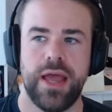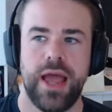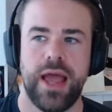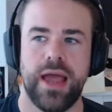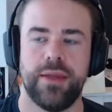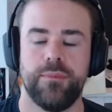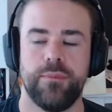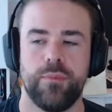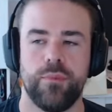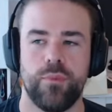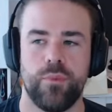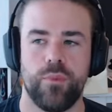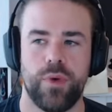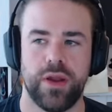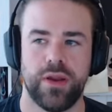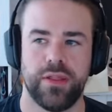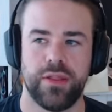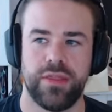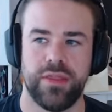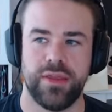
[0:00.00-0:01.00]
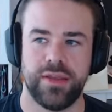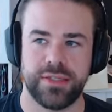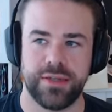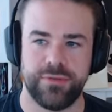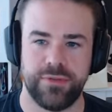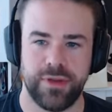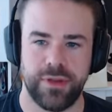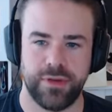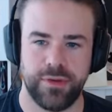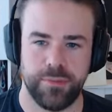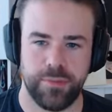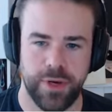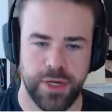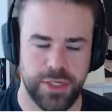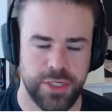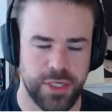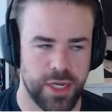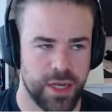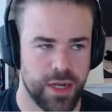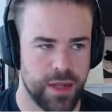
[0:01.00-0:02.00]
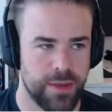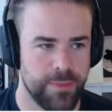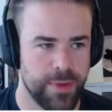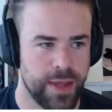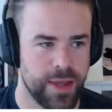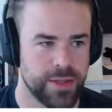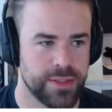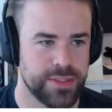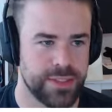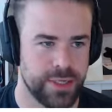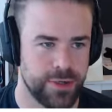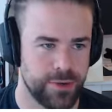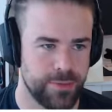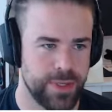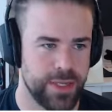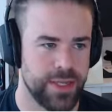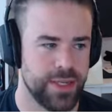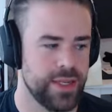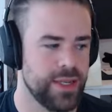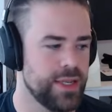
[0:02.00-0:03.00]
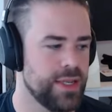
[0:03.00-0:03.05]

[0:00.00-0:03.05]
And one of the things I've learned to appreciate about Selby